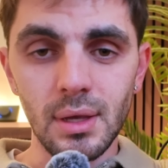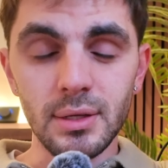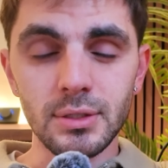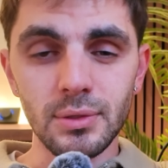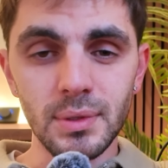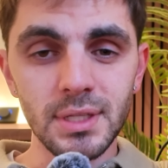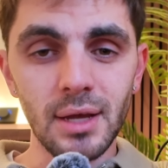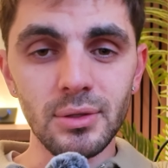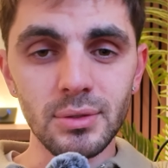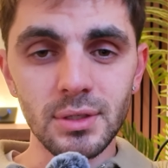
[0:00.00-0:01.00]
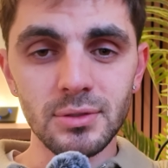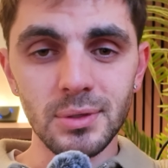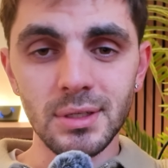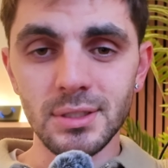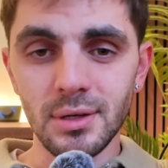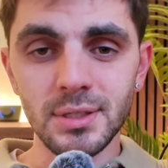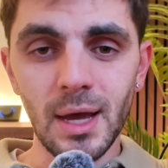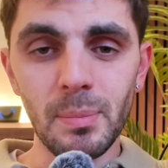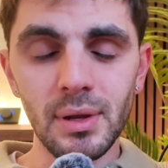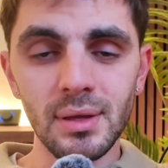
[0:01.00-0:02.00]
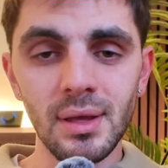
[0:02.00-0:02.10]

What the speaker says: And as soon as that losing streak starts happening,